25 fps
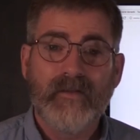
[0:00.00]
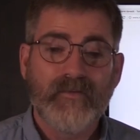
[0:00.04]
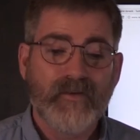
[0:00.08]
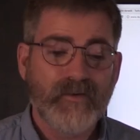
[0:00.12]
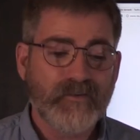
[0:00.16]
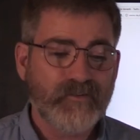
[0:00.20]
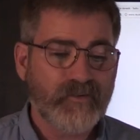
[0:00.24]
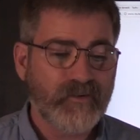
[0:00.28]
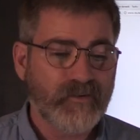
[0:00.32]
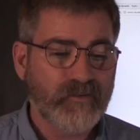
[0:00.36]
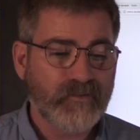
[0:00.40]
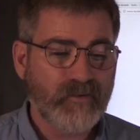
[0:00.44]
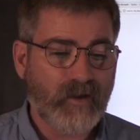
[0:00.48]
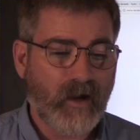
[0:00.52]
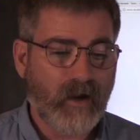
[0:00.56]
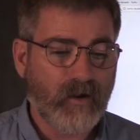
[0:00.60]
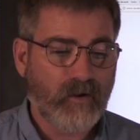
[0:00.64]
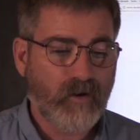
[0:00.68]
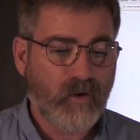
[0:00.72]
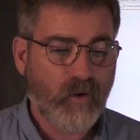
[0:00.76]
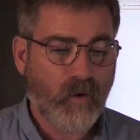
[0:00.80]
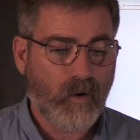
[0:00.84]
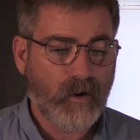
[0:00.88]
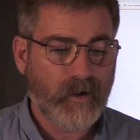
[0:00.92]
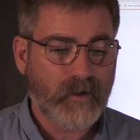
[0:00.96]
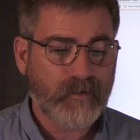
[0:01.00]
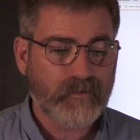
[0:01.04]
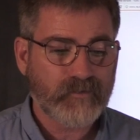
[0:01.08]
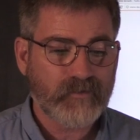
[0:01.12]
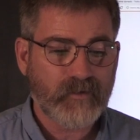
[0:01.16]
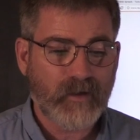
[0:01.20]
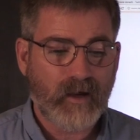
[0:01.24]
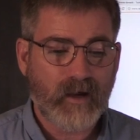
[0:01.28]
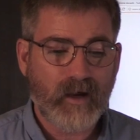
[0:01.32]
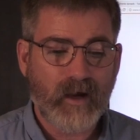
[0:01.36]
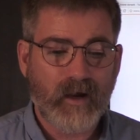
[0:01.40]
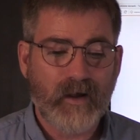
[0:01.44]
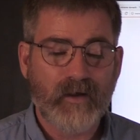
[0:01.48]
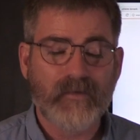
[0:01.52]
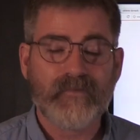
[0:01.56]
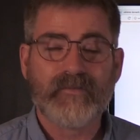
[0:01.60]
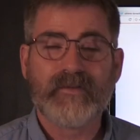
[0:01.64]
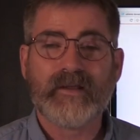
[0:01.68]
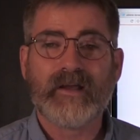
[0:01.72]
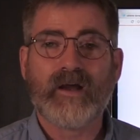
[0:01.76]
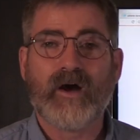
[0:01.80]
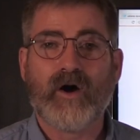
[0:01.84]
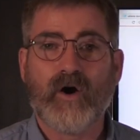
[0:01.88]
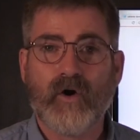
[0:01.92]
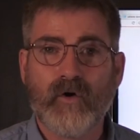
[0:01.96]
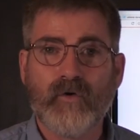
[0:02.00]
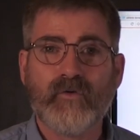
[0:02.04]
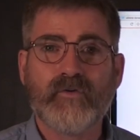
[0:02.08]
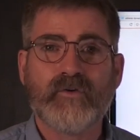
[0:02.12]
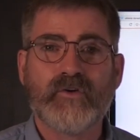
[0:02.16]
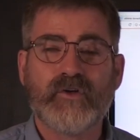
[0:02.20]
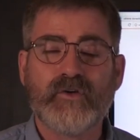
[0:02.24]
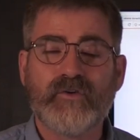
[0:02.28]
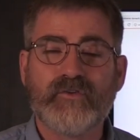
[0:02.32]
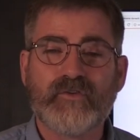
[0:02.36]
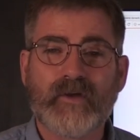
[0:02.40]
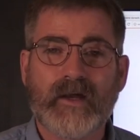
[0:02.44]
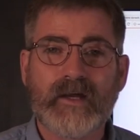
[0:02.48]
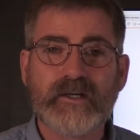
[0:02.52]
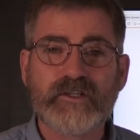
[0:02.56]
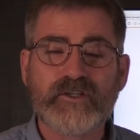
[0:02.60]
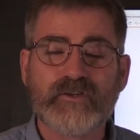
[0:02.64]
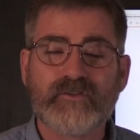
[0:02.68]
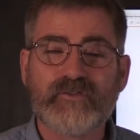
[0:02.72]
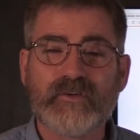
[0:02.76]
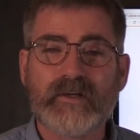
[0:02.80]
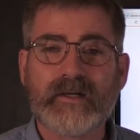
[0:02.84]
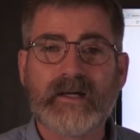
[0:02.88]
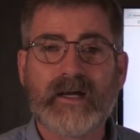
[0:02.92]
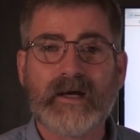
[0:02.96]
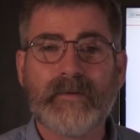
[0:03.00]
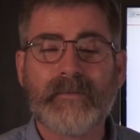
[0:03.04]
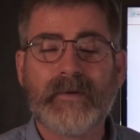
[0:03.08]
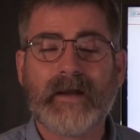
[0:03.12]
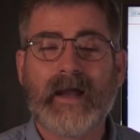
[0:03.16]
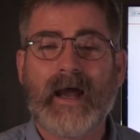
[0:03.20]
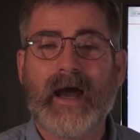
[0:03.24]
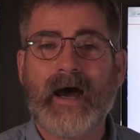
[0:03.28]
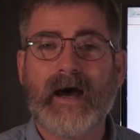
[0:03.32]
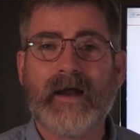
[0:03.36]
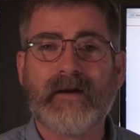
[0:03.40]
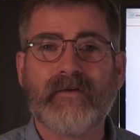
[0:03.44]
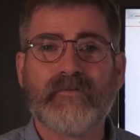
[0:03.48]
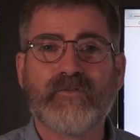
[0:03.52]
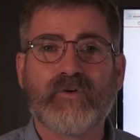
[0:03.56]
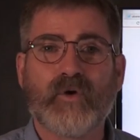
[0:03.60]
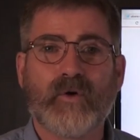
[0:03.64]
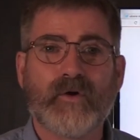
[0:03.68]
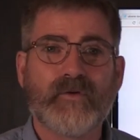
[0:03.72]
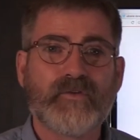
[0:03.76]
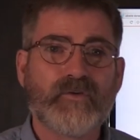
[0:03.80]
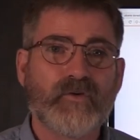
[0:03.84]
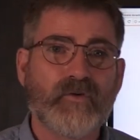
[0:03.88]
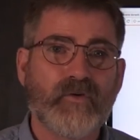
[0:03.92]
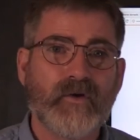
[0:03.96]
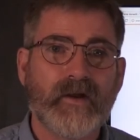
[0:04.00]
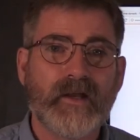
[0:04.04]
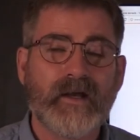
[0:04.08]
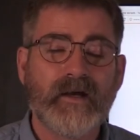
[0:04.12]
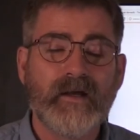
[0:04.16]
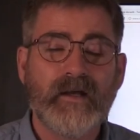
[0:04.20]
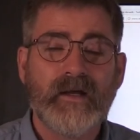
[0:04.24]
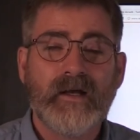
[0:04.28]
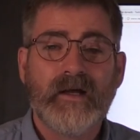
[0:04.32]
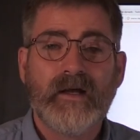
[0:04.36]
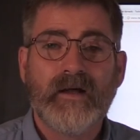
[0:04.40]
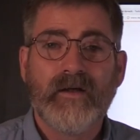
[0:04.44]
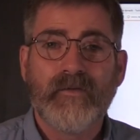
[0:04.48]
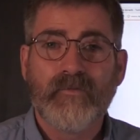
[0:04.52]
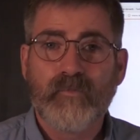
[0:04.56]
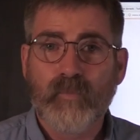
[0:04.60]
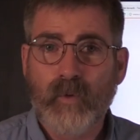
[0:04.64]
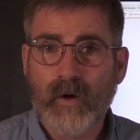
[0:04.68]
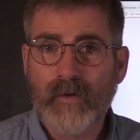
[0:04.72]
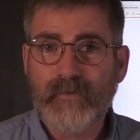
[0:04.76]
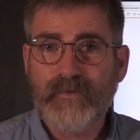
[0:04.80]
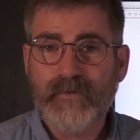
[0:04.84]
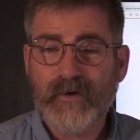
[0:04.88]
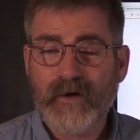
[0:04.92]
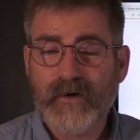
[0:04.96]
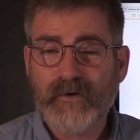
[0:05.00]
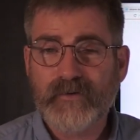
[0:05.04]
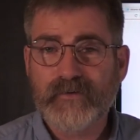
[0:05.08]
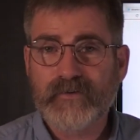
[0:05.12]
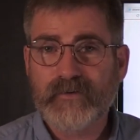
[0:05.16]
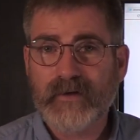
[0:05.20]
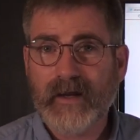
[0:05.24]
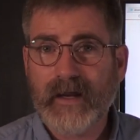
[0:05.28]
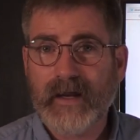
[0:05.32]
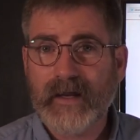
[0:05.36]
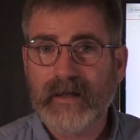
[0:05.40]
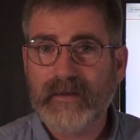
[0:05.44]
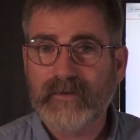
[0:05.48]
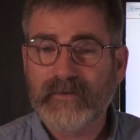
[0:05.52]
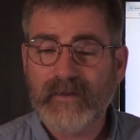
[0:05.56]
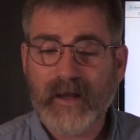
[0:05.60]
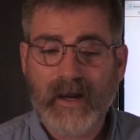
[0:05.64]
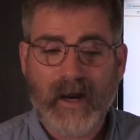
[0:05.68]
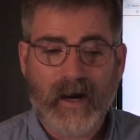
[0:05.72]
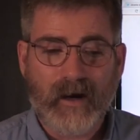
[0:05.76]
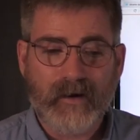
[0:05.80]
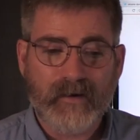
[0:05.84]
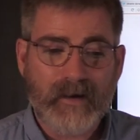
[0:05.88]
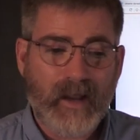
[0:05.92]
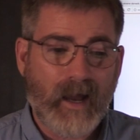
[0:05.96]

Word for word: This is, of course, uh, the own news agency coming out of North Korea, what they're saying there.